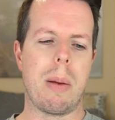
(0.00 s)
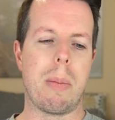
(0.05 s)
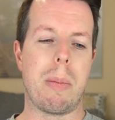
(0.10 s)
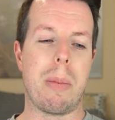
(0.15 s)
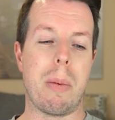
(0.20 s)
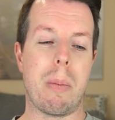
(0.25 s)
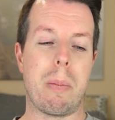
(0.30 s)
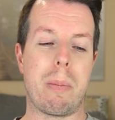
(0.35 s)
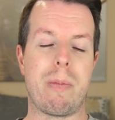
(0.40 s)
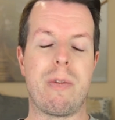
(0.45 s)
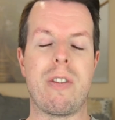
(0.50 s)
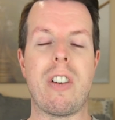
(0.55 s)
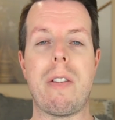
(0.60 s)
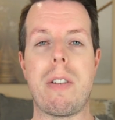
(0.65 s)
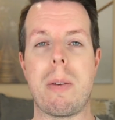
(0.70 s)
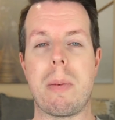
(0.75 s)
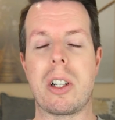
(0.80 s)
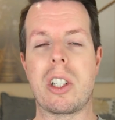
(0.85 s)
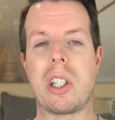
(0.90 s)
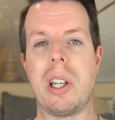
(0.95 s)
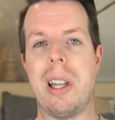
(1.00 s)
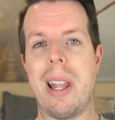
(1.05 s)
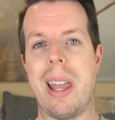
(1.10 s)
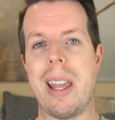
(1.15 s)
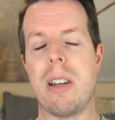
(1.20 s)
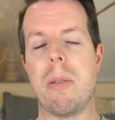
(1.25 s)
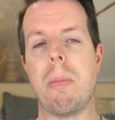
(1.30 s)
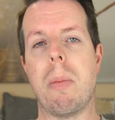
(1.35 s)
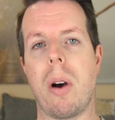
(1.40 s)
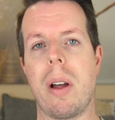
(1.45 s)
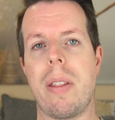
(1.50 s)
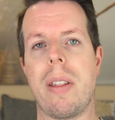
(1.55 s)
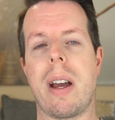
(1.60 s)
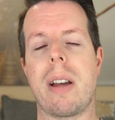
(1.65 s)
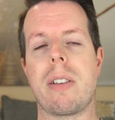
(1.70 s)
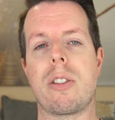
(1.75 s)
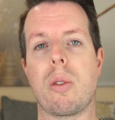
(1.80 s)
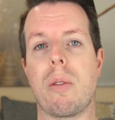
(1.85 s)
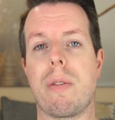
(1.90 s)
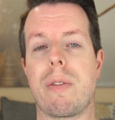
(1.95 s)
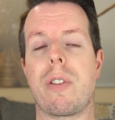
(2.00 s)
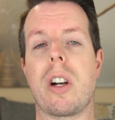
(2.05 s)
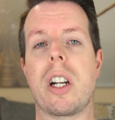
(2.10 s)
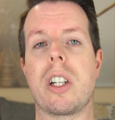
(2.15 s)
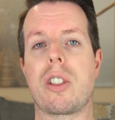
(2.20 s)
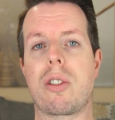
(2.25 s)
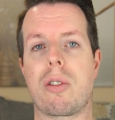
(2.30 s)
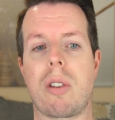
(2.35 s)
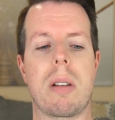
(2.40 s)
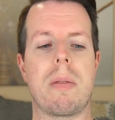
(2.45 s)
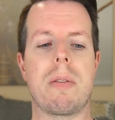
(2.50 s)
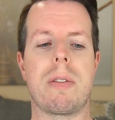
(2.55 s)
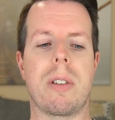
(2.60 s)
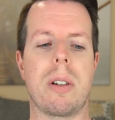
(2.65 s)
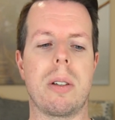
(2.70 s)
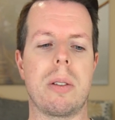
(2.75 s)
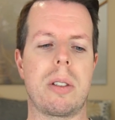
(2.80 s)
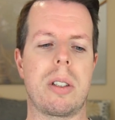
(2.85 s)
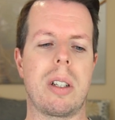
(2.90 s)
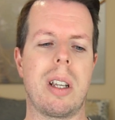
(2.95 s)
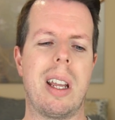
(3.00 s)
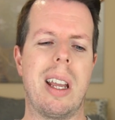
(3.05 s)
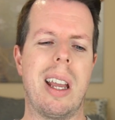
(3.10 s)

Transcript: but very much led by that sort of fresh grapefruit.